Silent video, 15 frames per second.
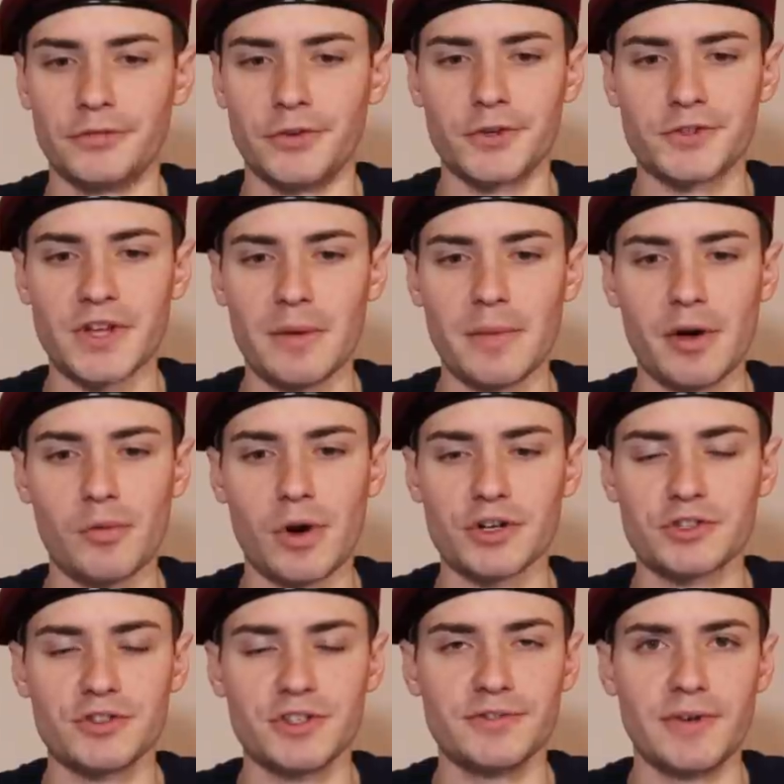The first time I
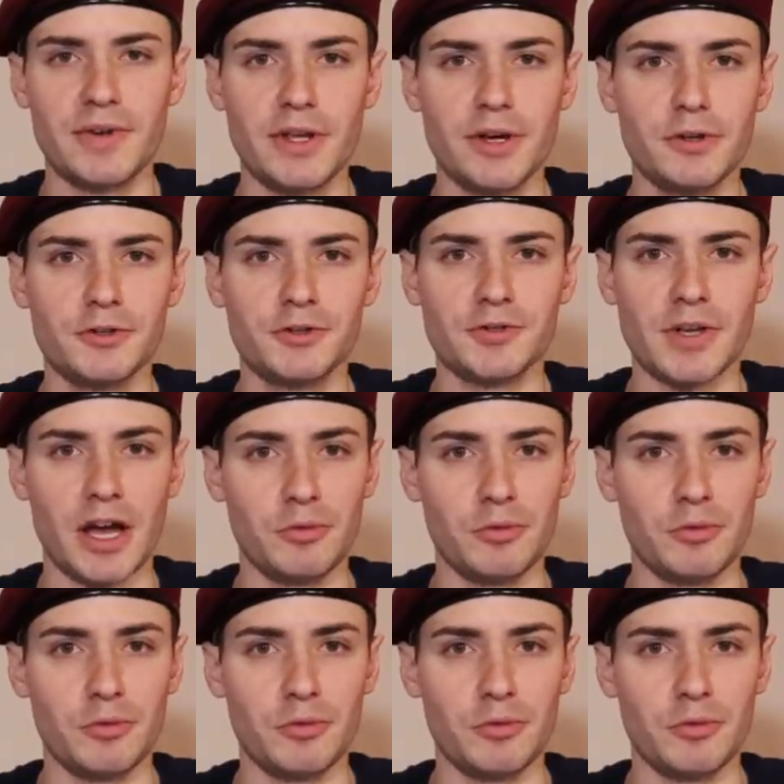watched these videos,